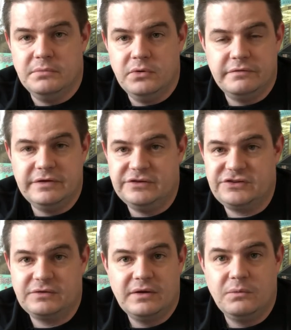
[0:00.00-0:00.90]

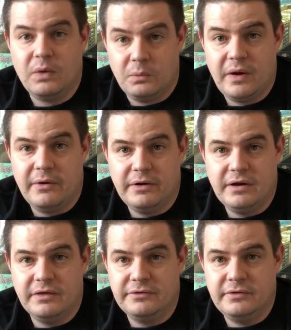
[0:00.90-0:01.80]
movies one way or
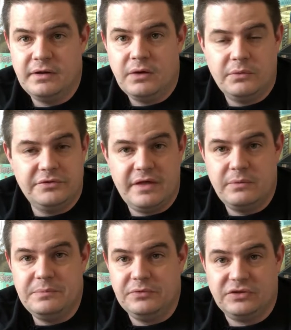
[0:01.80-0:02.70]
another, whether they
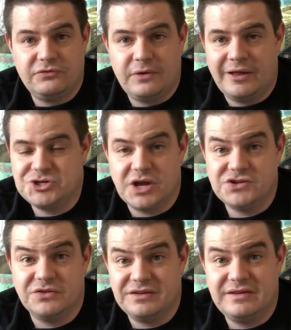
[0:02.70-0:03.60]
reboot the franchise
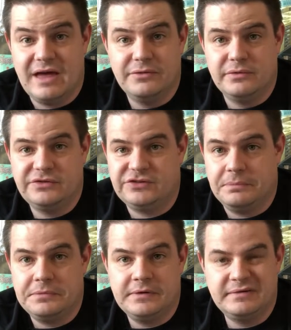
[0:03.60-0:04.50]
altogether or
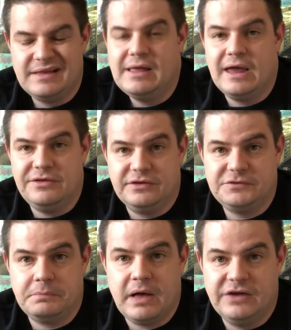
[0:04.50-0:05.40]
something.
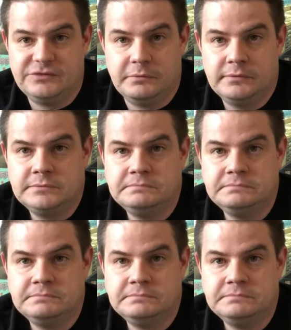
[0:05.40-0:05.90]
Anything's possible.